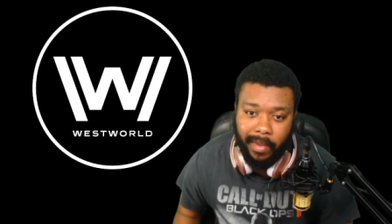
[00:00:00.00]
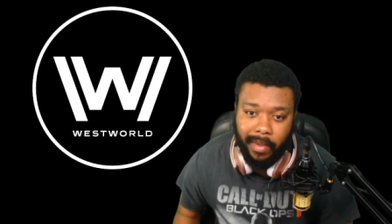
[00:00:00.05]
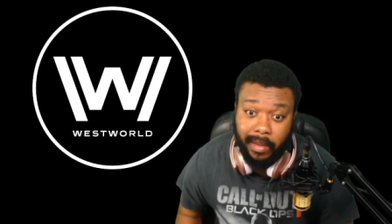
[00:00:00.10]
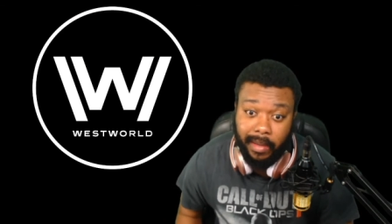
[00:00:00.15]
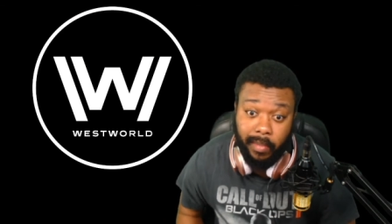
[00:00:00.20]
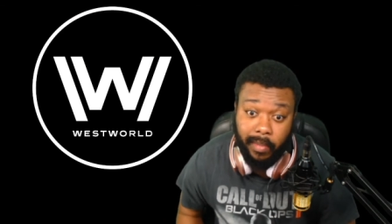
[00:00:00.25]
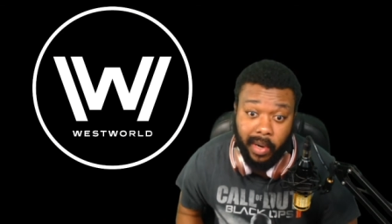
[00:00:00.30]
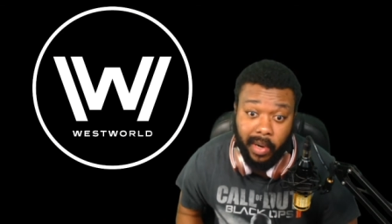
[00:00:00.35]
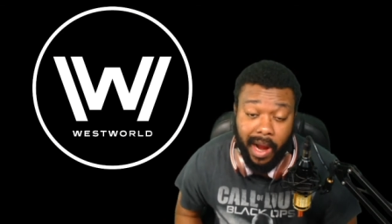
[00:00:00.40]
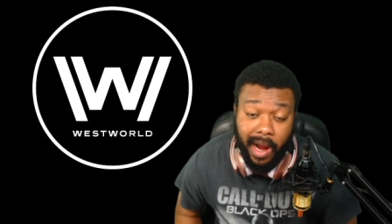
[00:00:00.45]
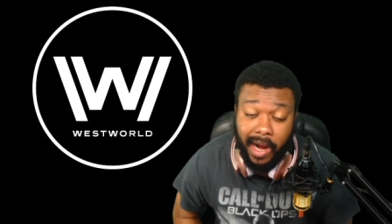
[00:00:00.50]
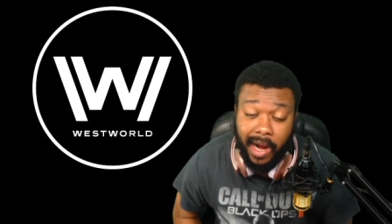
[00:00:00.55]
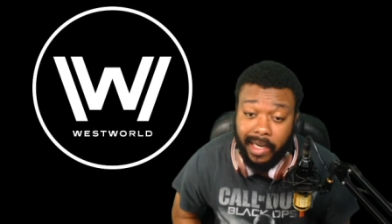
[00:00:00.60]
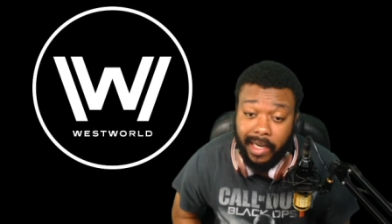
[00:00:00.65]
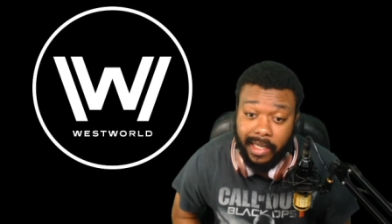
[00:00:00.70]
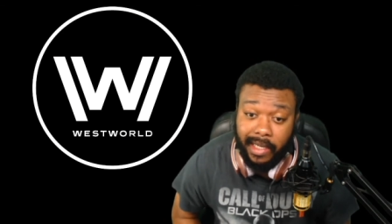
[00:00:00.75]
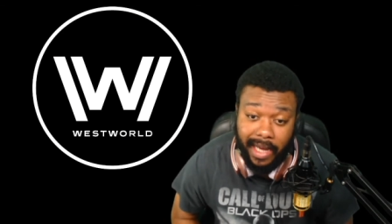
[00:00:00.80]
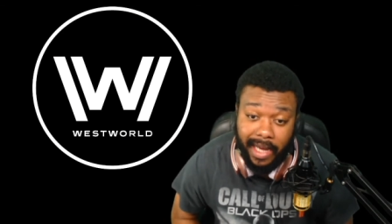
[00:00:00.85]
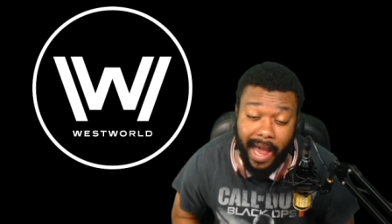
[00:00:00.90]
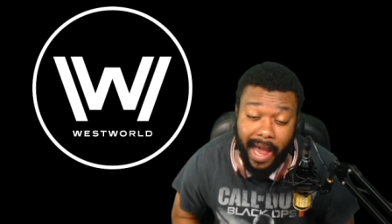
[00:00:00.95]
But
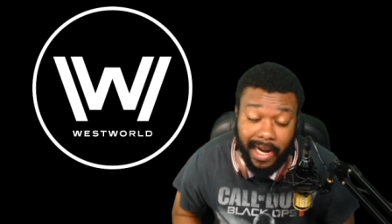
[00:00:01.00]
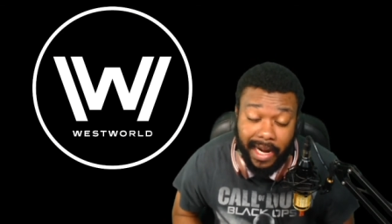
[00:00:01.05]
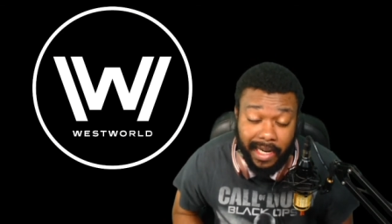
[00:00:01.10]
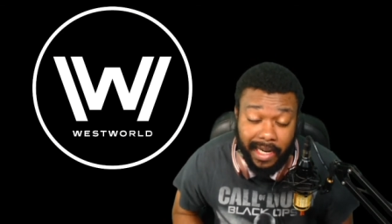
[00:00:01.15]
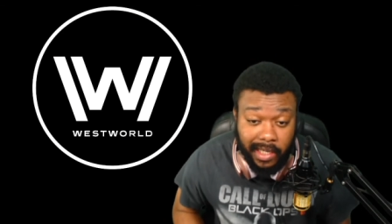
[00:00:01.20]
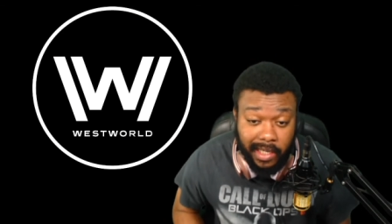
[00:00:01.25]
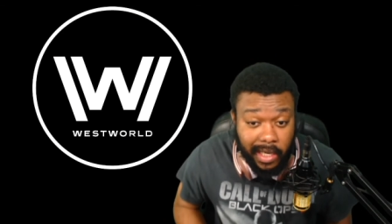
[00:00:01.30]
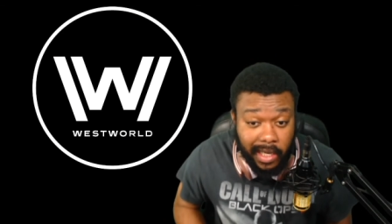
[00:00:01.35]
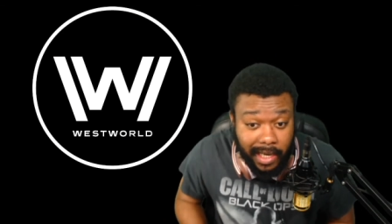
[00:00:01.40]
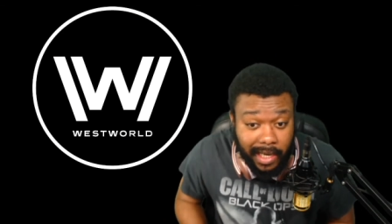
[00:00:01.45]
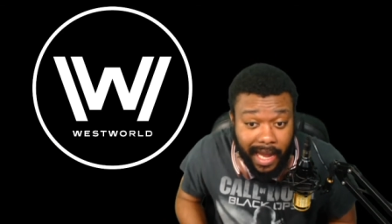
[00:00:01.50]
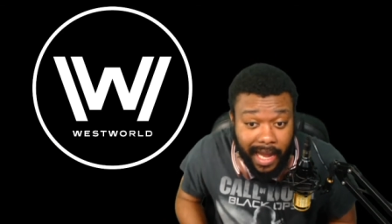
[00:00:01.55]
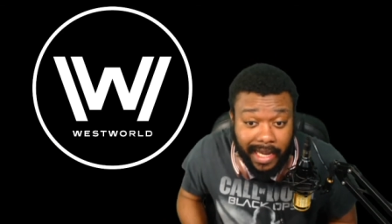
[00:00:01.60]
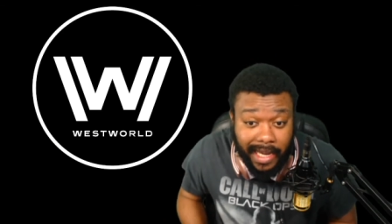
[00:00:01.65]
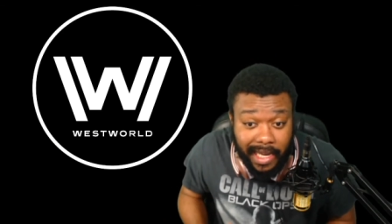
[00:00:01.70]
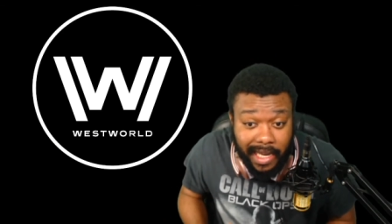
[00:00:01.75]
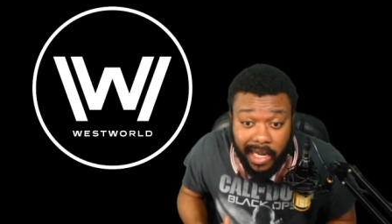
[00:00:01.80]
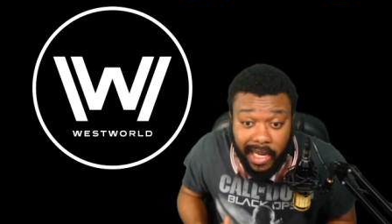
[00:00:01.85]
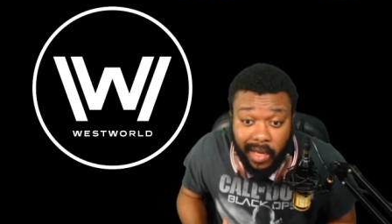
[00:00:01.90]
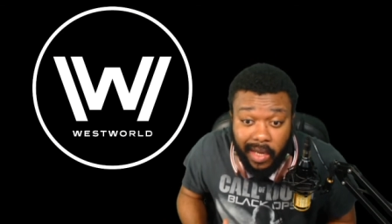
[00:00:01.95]
Bernard kind of looked like
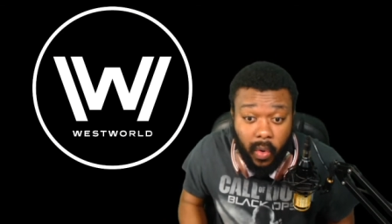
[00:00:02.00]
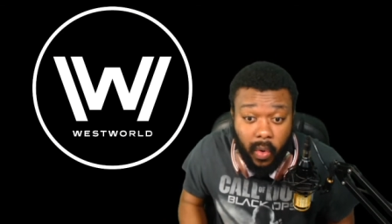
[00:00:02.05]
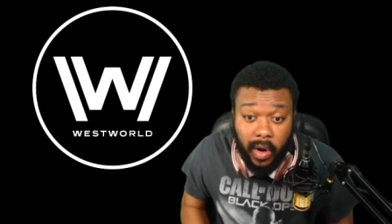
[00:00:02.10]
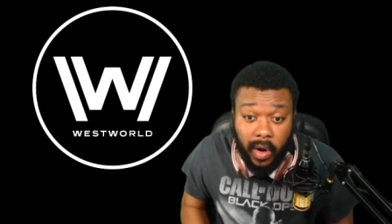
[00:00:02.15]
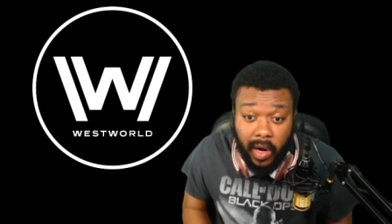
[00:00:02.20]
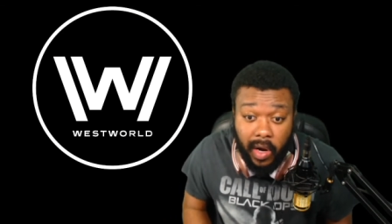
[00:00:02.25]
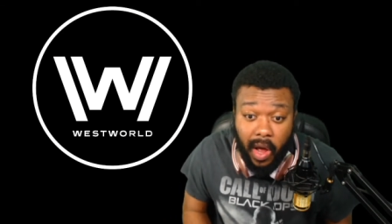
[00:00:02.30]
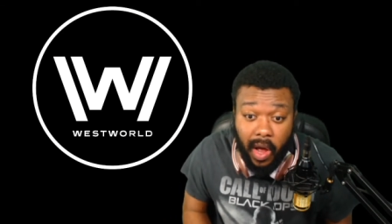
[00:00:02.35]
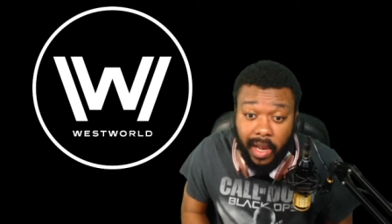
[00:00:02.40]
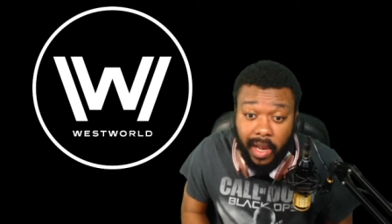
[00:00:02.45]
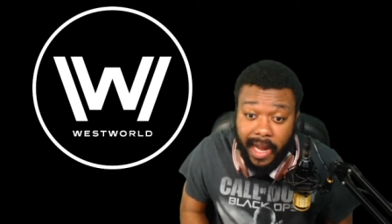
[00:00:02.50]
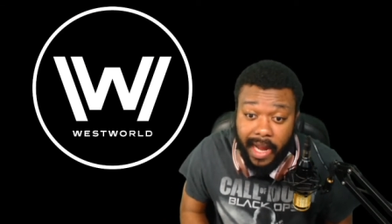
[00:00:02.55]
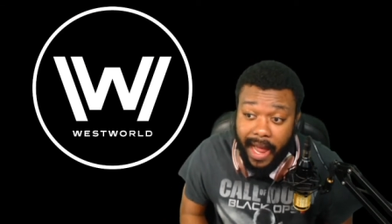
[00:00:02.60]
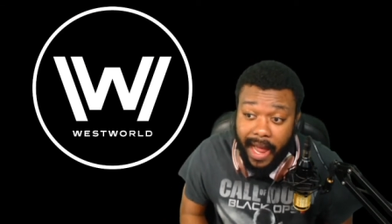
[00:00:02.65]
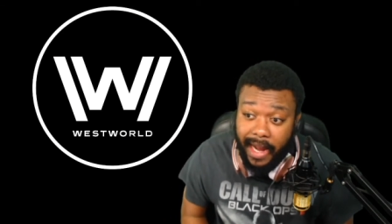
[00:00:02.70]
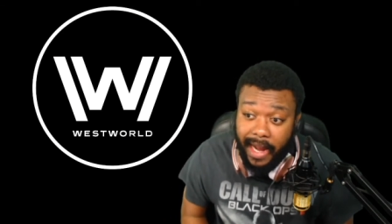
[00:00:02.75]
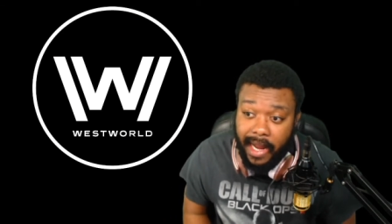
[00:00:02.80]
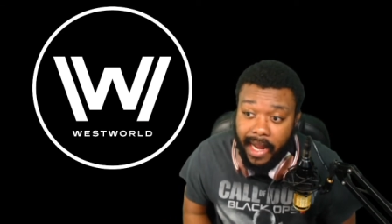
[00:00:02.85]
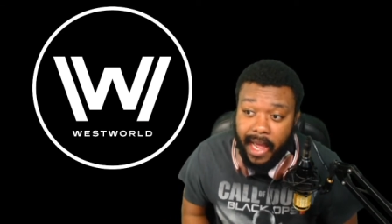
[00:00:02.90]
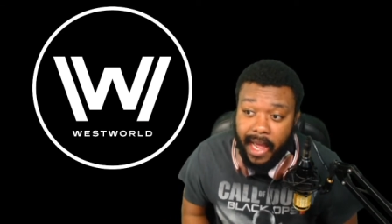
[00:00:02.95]
he ignored all of that